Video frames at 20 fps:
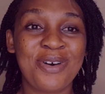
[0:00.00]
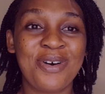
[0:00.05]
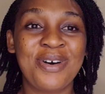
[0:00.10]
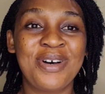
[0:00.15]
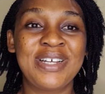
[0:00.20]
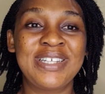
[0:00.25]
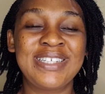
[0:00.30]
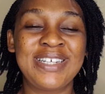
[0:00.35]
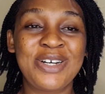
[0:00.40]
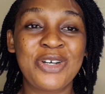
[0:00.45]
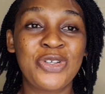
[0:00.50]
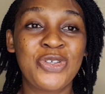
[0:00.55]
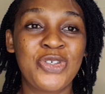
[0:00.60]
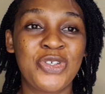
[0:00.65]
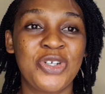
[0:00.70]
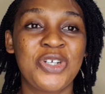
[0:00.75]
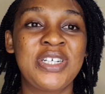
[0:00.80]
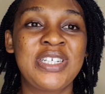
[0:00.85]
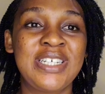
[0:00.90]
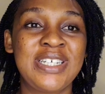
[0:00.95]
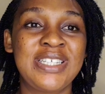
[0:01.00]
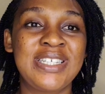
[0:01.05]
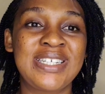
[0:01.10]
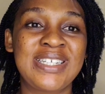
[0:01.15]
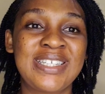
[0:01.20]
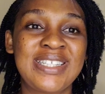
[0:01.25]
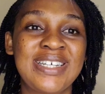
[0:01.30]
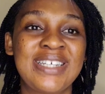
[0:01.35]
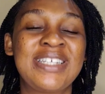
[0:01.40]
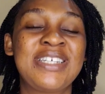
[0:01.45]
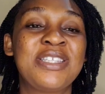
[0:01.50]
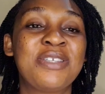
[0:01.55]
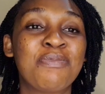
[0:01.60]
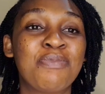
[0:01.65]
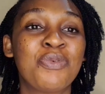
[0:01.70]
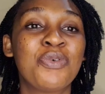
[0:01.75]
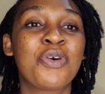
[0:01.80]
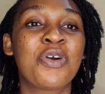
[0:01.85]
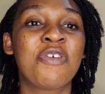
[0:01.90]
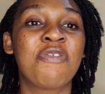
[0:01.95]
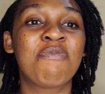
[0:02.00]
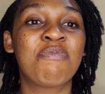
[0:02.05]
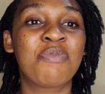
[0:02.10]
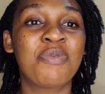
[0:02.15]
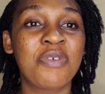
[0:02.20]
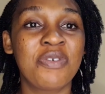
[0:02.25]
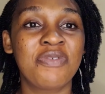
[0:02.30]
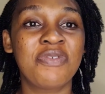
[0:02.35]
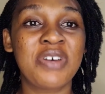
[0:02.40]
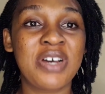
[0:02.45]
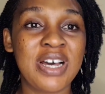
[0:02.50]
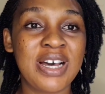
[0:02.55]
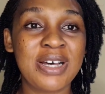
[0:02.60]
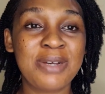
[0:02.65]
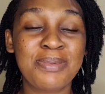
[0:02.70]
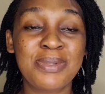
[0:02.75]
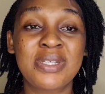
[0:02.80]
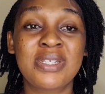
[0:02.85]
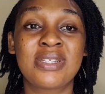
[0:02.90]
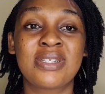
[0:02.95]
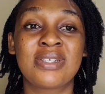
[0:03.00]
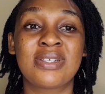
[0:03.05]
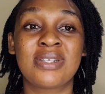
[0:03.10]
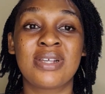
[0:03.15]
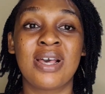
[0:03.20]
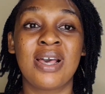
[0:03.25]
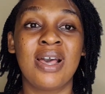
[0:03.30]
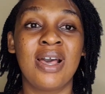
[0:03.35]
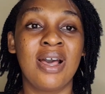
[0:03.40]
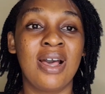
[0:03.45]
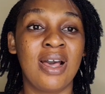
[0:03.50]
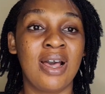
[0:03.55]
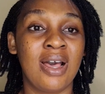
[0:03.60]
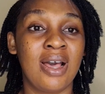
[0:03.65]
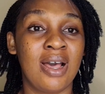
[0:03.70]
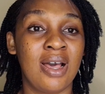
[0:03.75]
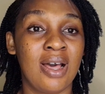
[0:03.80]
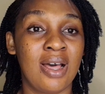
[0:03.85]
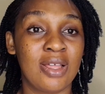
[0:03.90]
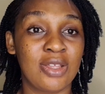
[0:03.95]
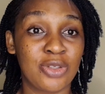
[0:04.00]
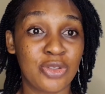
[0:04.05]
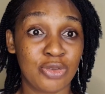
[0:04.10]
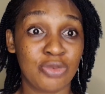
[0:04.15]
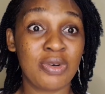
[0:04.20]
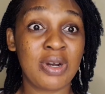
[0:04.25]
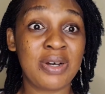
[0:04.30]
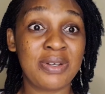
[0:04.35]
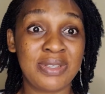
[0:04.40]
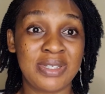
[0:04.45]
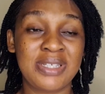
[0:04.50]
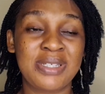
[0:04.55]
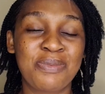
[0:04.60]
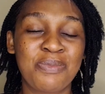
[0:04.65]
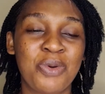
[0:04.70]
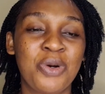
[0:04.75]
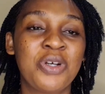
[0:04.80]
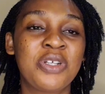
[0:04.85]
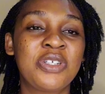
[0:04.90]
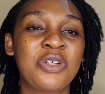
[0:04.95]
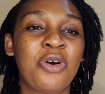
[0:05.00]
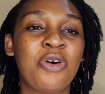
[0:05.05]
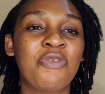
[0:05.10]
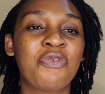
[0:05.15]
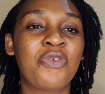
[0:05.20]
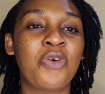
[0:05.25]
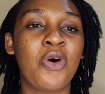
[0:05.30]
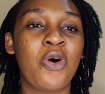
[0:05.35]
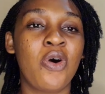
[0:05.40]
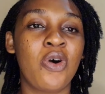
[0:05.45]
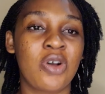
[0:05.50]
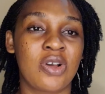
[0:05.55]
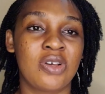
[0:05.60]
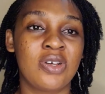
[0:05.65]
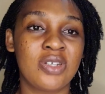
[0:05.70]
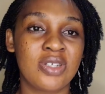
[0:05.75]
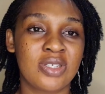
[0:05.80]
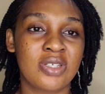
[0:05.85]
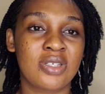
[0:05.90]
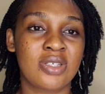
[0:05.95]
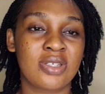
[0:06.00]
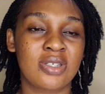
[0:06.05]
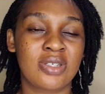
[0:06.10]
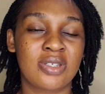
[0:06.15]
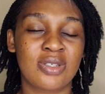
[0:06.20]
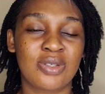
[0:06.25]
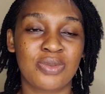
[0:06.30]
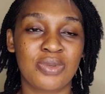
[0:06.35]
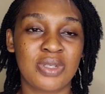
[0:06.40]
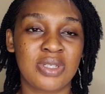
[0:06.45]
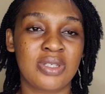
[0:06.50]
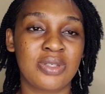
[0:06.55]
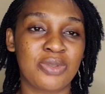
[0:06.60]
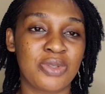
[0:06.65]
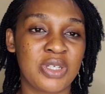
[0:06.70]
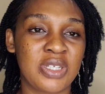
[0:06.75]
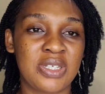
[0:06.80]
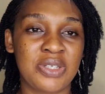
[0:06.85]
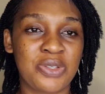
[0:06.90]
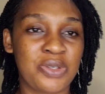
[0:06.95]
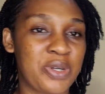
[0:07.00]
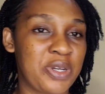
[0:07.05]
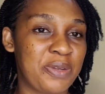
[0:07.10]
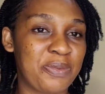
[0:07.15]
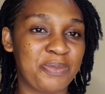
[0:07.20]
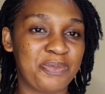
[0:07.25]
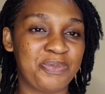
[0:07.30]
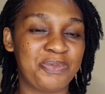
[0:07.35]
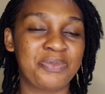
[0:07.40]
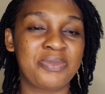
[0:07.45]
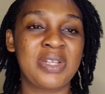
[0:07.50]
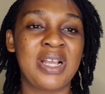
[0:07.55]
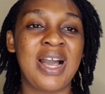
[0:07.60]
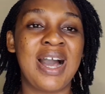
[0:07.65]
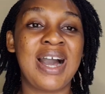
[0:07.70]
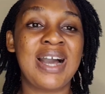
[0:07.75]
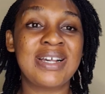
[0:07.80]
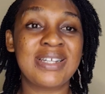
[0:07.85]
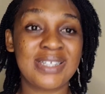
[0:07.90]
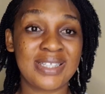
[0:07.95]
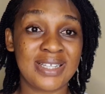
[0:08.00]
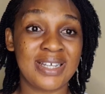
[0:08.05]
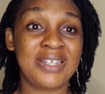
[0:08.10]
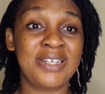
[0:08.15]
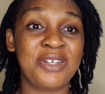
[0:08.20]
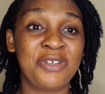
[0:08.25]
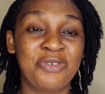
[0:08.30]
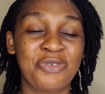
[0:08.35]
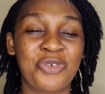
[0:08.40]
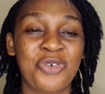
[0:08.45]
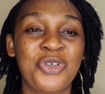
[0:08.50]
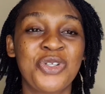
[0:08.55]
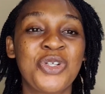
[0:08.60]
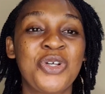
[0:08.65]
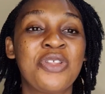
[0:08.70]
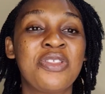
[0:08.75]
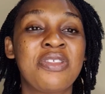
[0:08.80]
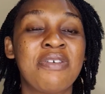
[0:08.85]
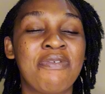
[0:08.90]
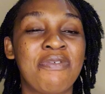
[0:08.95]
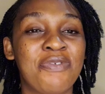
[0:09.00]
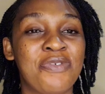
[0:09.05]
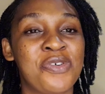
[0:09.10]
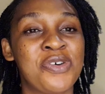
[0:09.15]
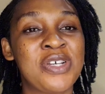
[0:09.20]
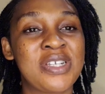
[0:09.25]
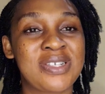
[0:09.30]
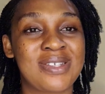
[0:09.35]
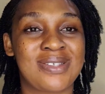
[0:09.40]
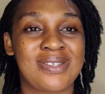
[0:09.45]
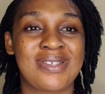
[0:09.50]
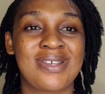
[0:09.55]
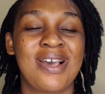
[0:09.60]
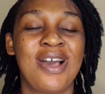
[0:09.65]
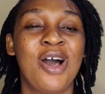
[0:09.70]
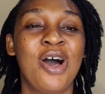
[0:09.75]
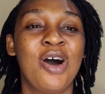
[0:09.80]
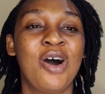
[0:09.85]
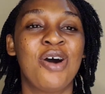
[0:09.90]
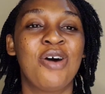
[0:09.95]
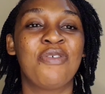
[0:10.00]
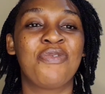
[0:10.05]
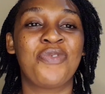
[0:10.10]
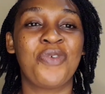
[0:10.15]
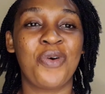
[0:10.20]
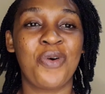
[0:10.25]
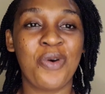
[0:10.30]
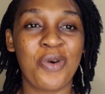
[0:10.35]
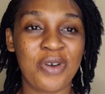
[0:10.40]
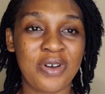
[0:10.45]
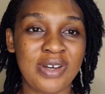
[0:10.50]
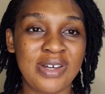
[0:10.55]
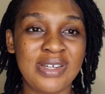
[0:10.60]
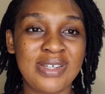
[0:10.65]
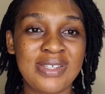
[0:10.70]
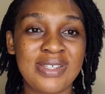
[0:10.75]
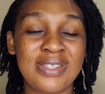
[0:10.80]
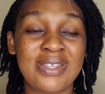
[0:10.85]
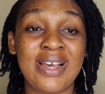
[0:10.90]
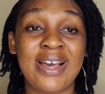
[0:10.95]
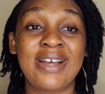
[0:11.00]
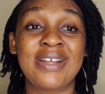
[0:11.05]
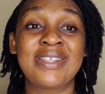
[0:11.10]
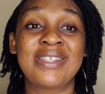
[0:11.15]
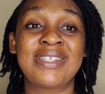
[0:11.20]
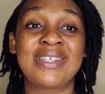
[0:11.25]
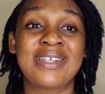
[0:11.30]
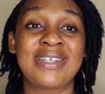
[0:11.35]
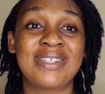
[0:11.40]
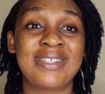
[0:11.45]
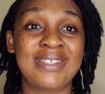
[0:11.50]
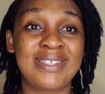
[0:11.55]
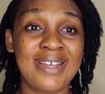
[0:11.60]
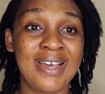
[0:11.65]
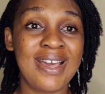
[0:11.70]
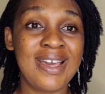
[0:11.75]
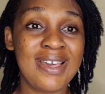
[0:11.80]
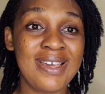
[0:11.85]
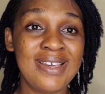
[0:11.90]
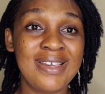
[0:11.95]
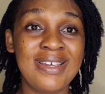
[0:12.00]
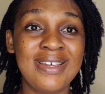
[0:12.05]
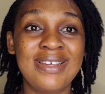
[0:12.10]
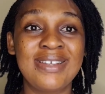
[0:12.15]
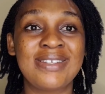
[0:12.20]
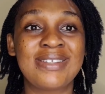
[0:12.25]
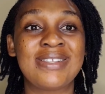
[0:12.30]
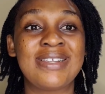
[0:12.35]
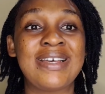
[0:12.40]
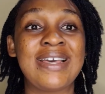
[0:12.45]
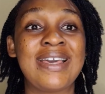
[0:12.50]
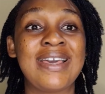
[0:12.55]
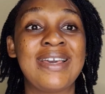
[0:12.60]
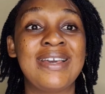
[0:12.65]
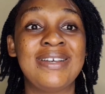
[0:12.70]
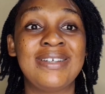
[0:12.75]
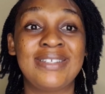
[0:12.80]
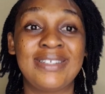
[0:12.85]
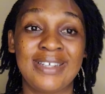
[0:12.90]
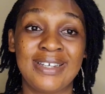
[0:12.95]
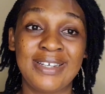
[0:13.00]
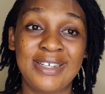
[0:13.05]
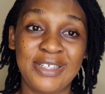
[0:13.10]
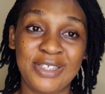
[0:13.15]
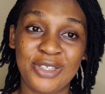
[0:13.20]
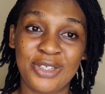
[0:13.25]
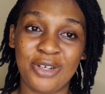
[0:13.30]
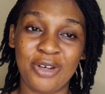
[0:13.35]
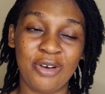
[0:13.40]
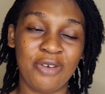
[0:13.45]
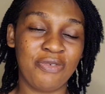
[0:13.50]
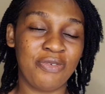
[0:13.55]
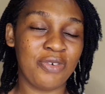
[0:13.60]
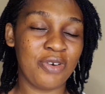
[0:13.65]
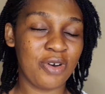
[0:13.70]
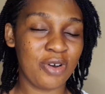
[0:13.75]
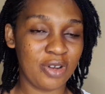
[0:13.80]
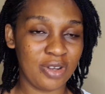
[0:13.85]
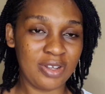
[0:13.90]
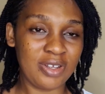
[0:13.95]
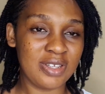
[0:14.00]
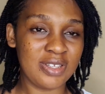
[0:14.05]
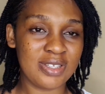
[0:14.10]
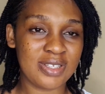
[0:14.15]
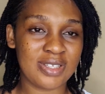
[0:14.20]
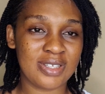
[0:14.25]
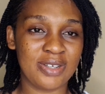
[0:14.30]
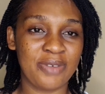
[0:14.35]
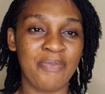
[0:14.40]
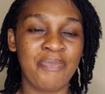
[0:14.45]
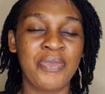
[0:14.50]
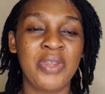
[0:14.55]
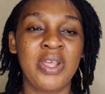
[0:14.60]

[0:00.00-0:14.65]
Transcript: on a journey to study the book of Proverbs throughout this month of August 2023. I started, of course, on the 1st of August, and today is the 18th of August.